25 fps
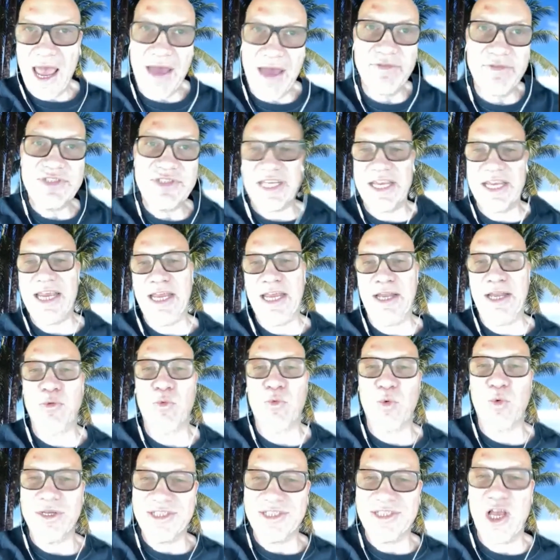have
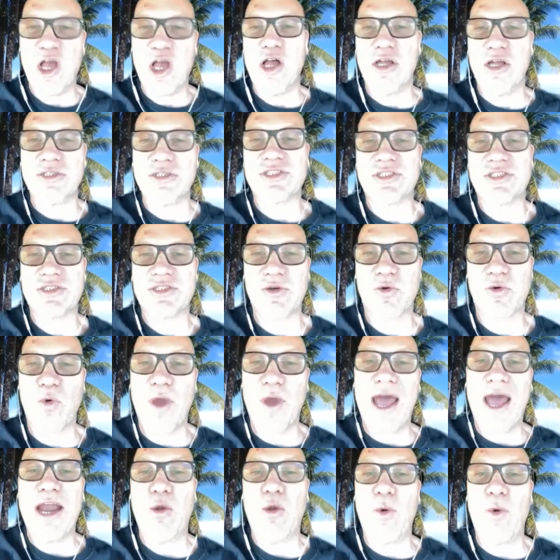seen results
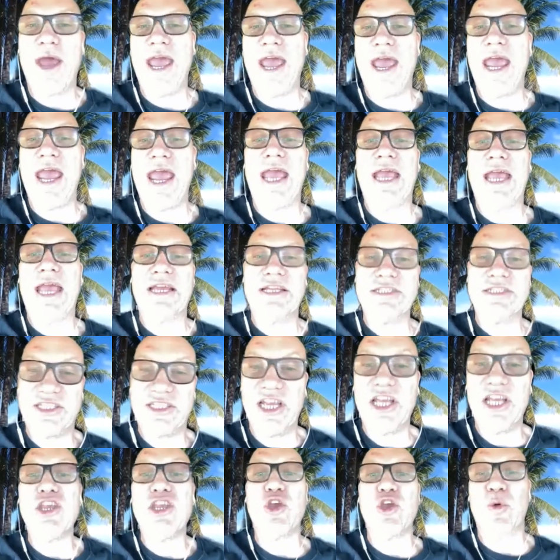right away and
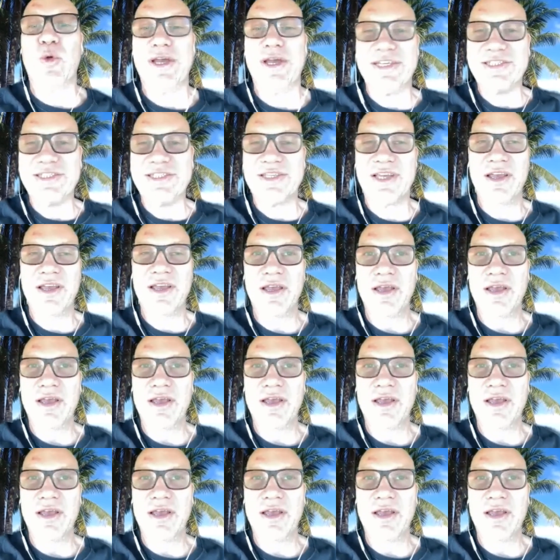continuous